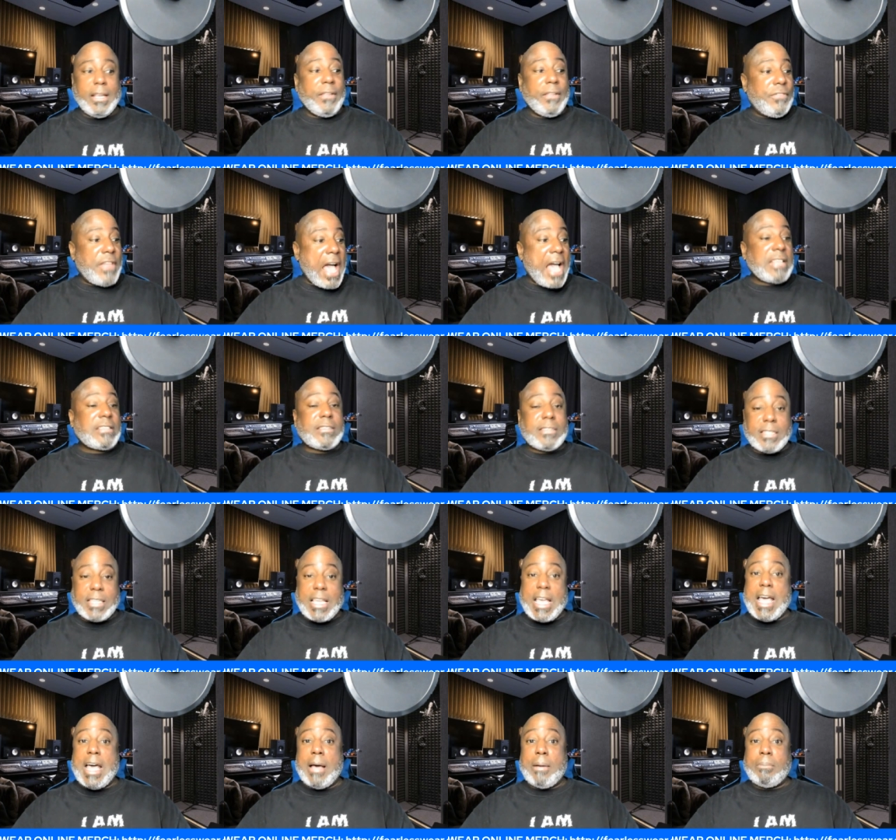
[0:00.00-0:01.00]
That's
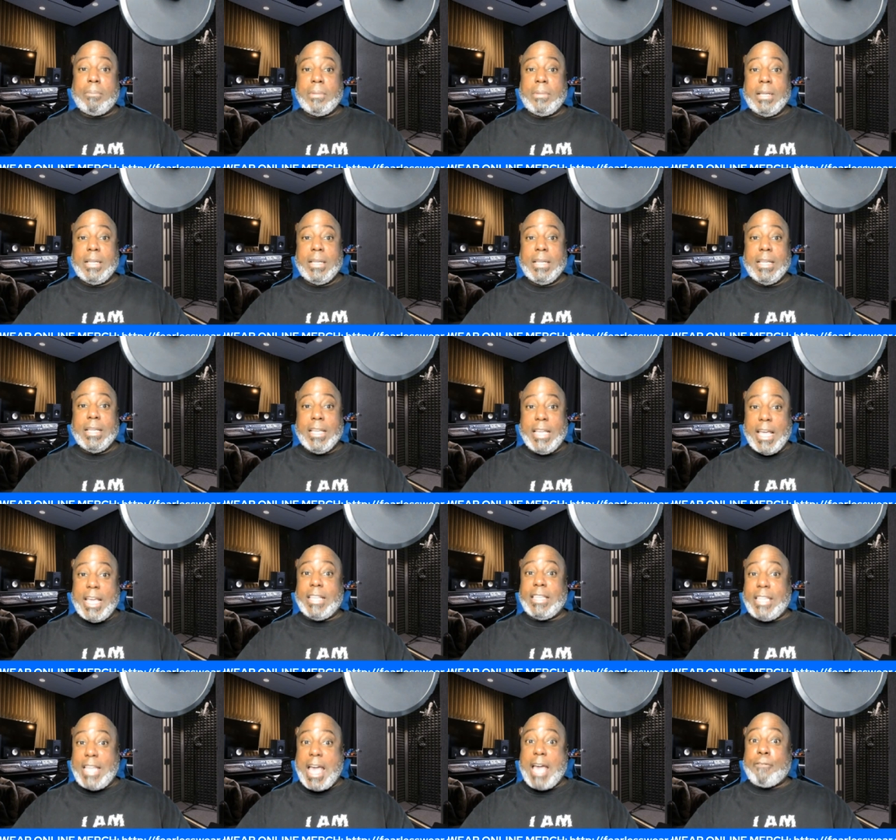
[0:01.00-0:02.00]
them
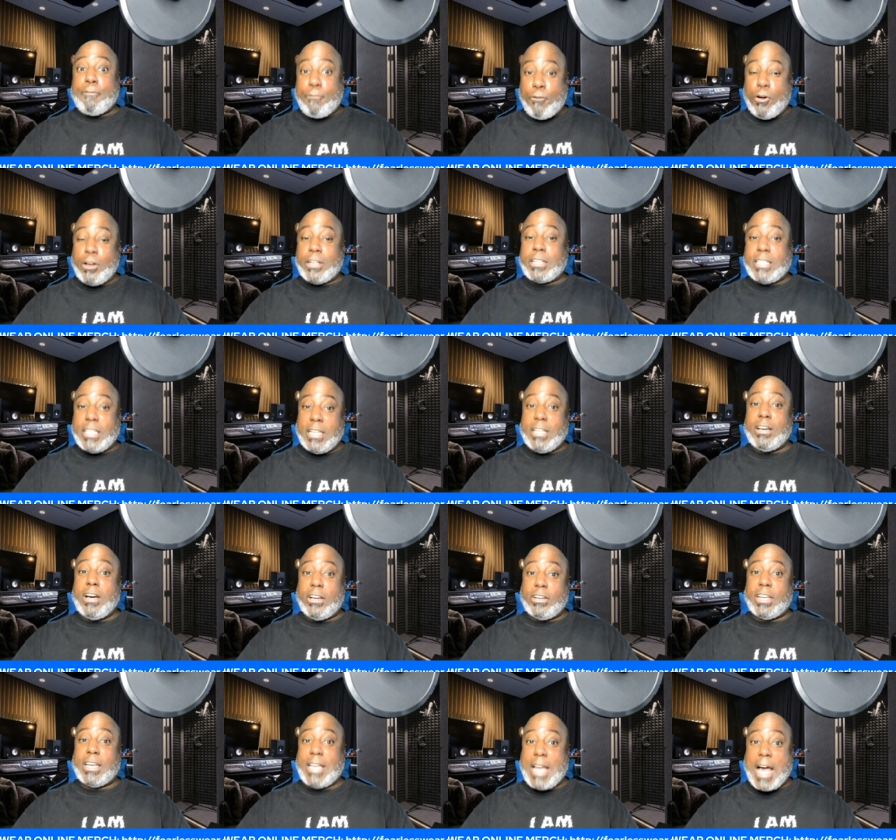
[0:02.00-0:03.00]
getting that
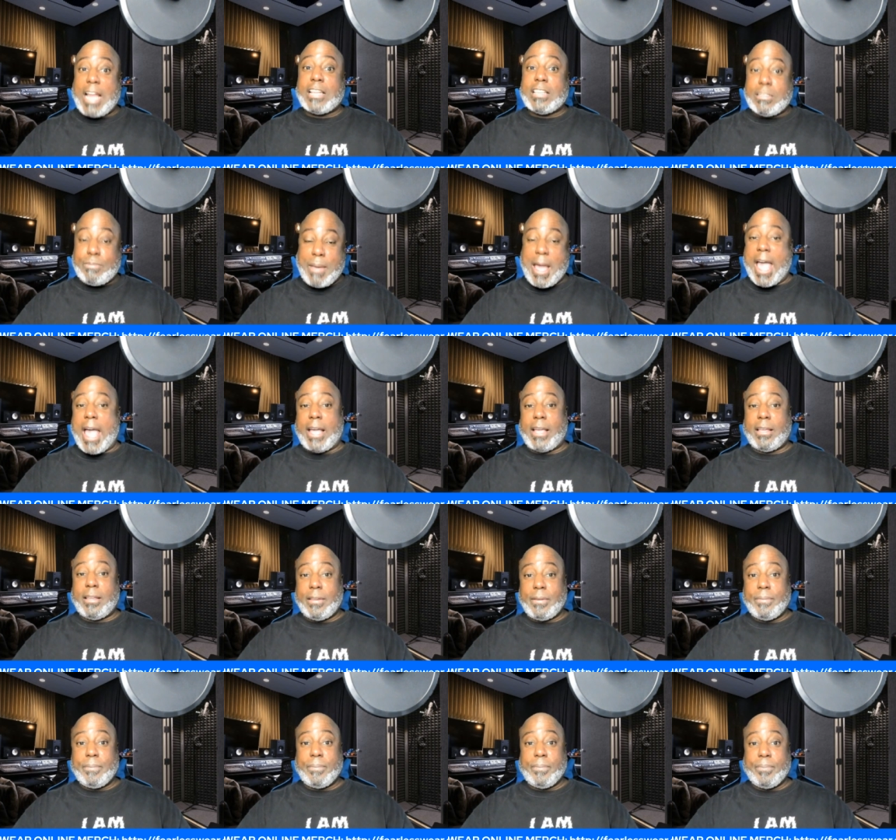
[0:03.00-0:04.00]
$1,400 back.
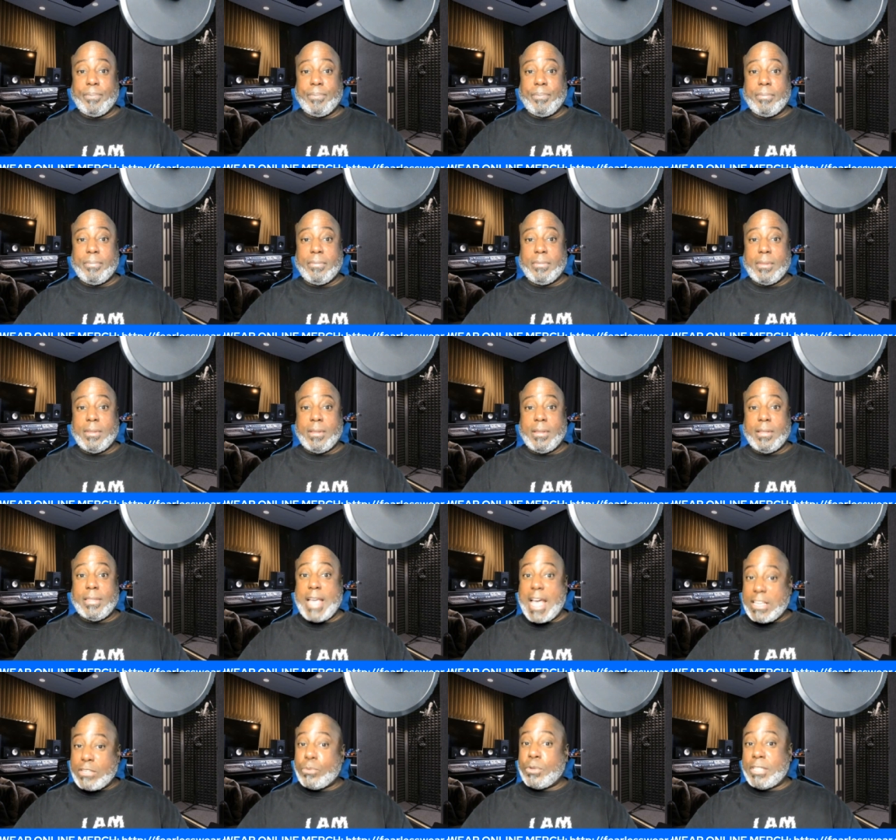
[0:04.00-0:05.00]

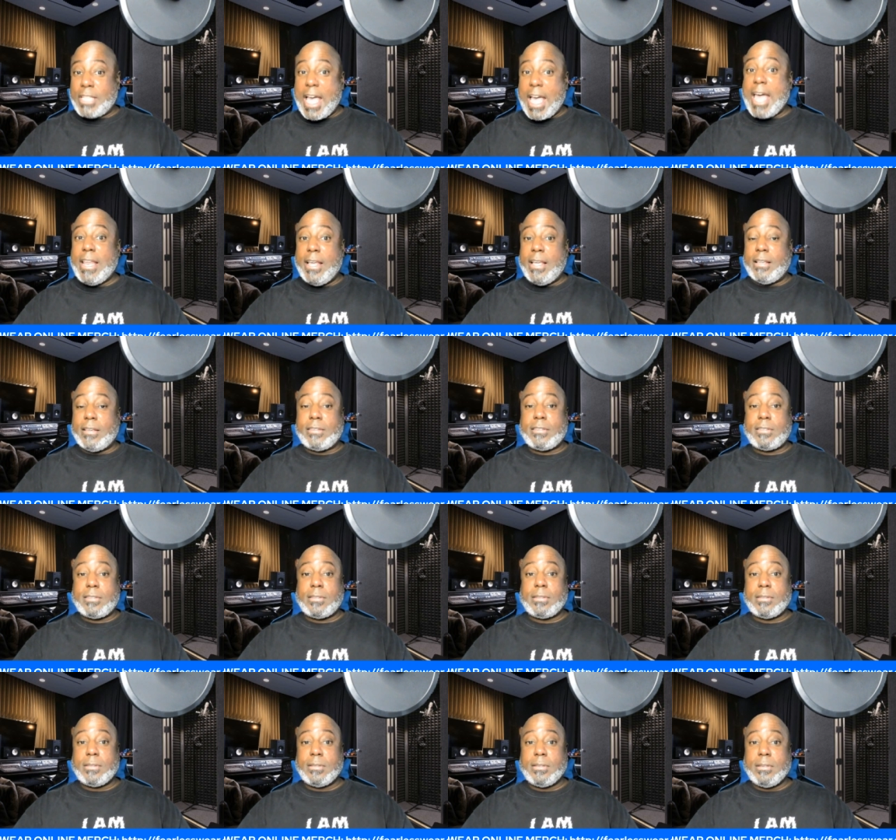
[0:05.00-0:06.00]
That's what that is.
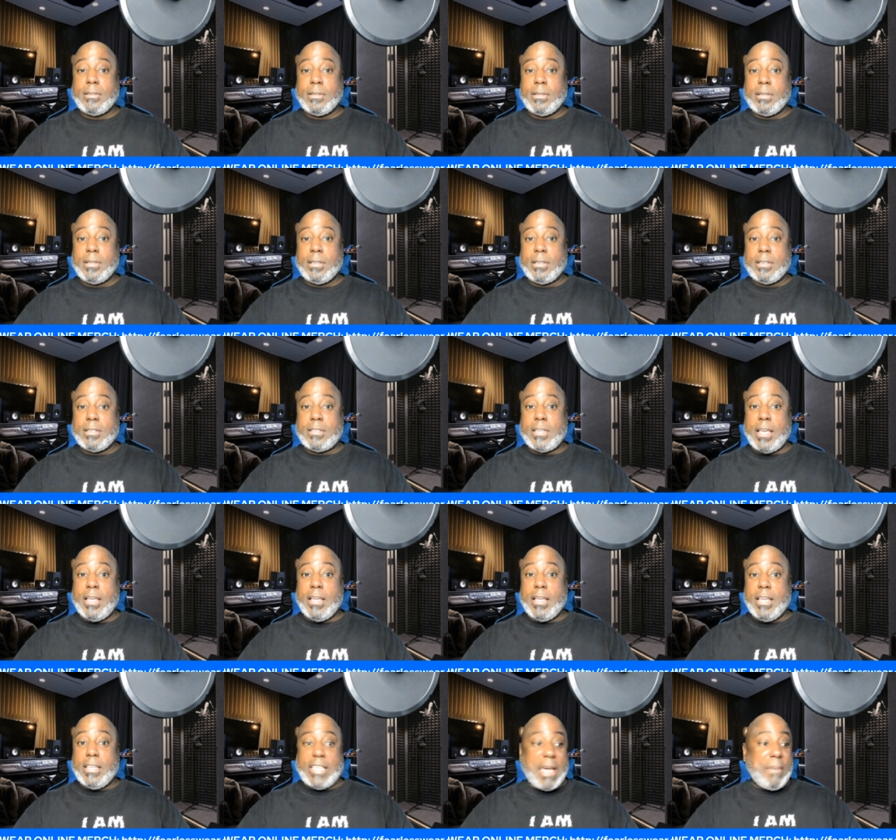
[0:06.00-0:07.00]

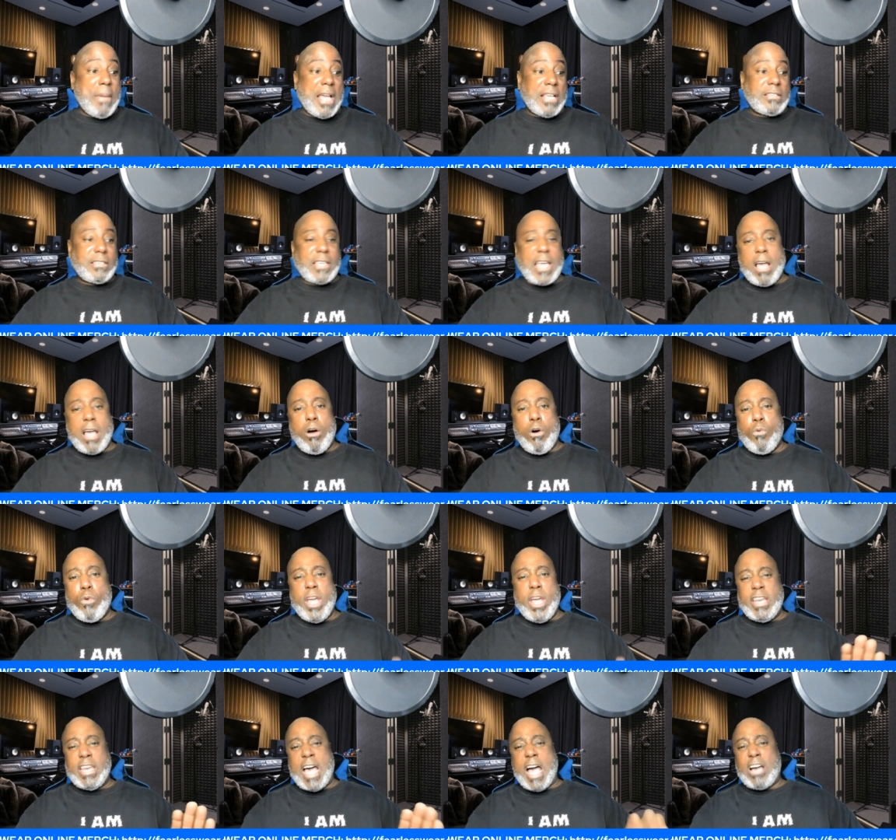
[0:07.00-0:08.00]
See, they may say, oh,
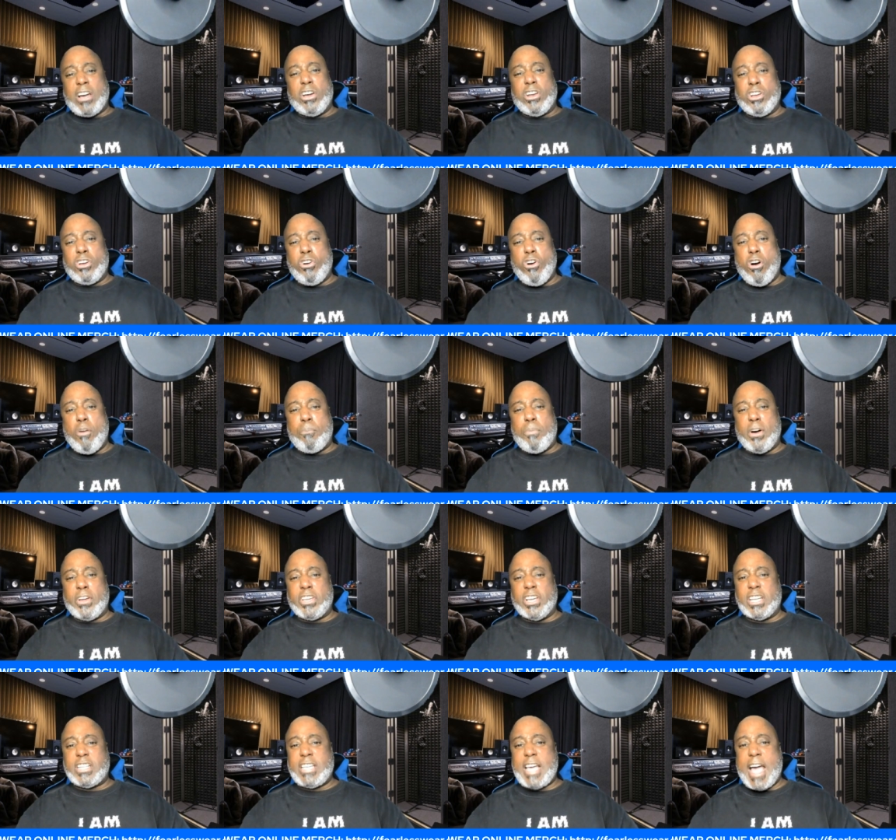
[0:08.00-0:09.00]
we're not going to go up on
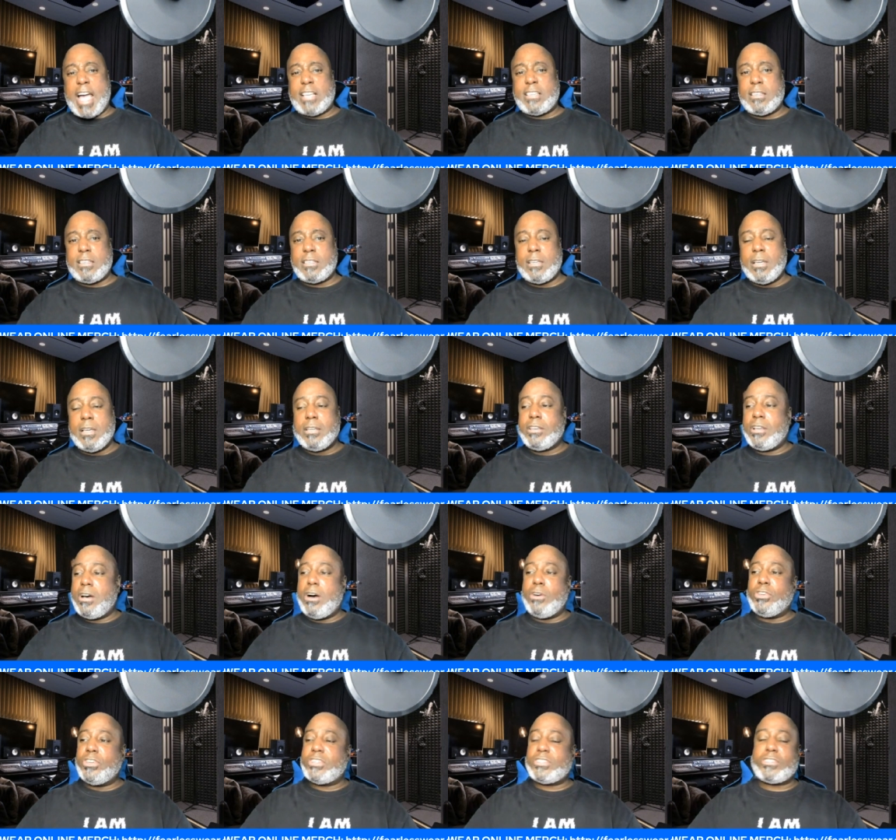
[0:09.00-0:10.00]
your taxes. No,
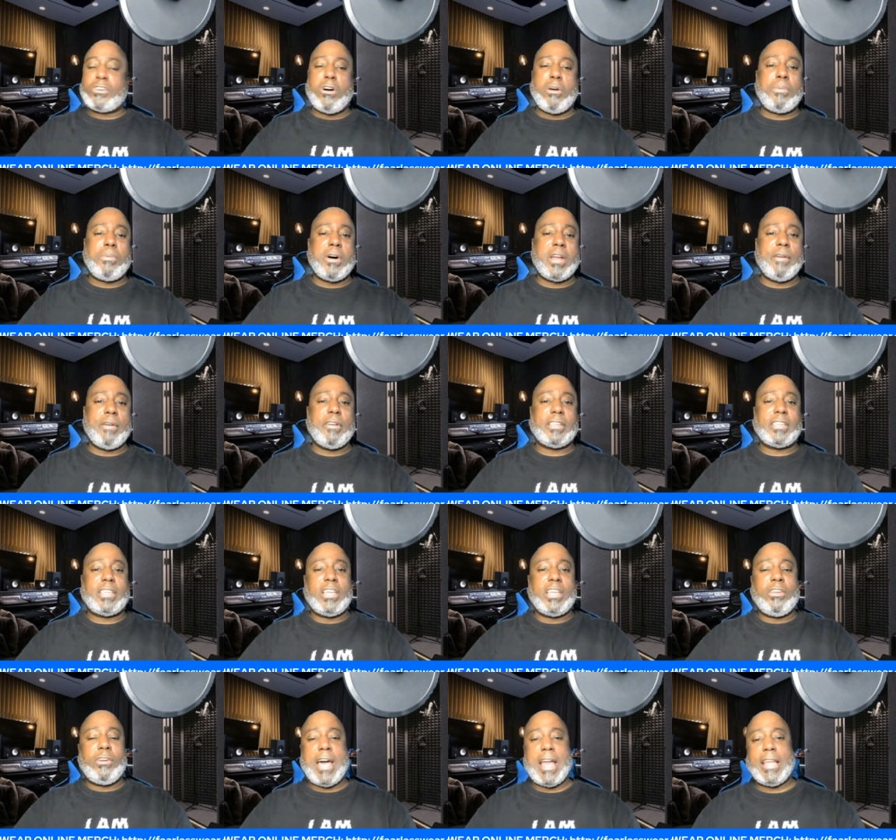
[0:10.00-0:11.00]
you just go up on everything
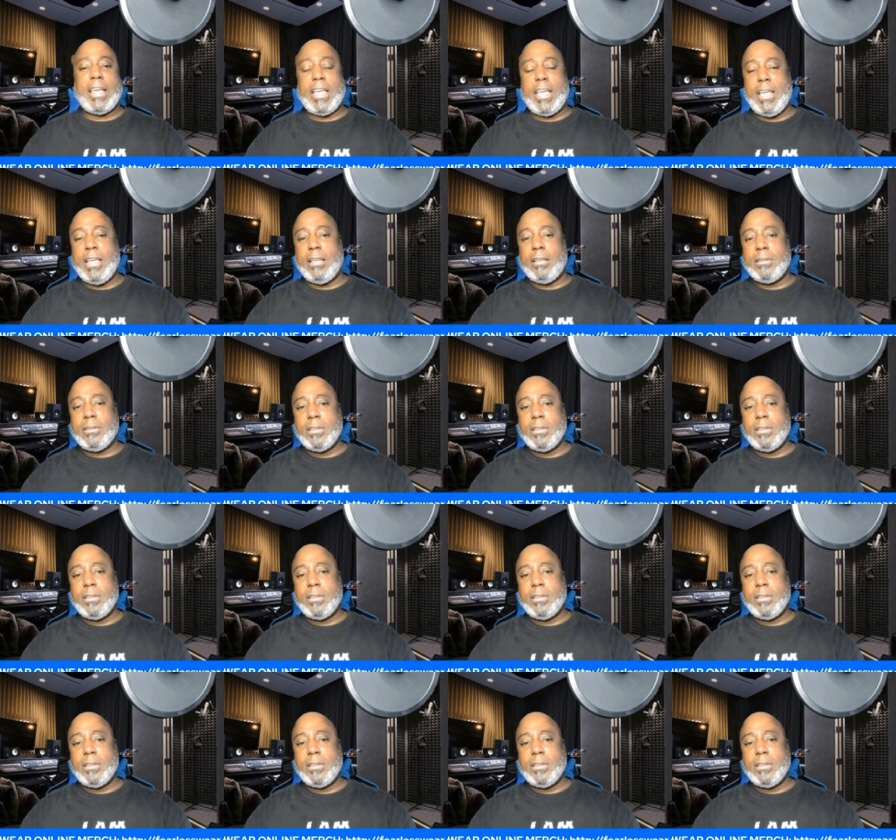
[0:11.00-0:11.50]
you got to eat.